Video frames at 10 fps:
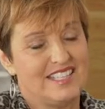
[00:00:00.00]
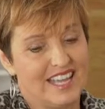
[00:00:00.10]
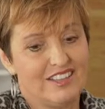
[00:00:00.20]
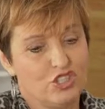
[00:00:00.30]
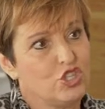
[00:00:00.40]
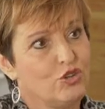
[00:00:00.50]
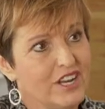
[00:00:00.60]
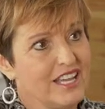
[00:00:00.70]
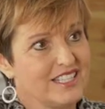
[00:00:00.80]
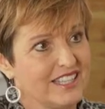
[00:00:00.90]
then two
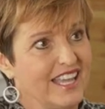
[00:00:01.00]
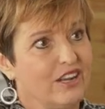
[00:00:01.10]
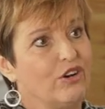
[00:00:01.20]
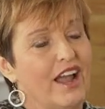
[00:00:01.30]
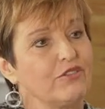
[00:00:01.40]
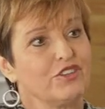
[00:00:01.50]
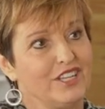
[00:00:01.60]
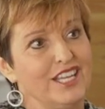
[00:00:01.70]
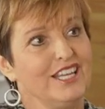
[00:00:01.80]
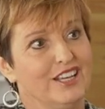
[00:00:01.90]
days later, after the
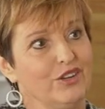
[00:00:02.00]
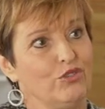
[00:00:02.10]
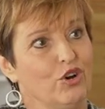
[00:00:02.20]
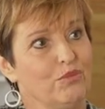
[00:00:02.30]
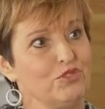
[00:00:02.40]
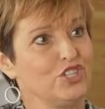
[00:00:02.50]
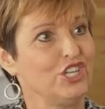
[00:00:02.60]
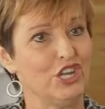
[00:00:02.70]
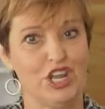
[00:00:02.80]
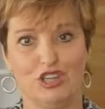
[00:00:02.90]
healing room,
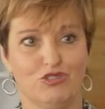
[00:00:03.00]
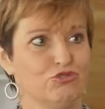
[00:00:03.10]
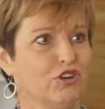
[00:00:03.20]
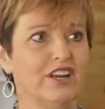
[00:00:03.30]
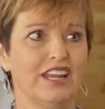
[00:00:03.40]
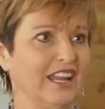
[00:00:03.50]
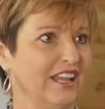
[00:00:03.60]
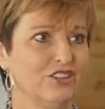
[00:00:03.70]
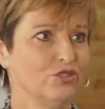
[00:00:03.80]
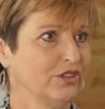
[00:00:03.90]
she is running
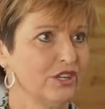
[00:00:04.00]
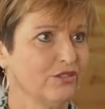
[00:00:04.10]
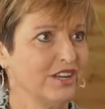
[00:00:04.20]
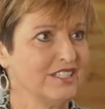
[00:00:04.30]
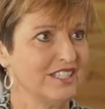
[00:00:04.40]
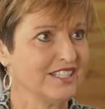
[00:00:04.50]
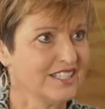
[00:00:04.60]
and doing crazy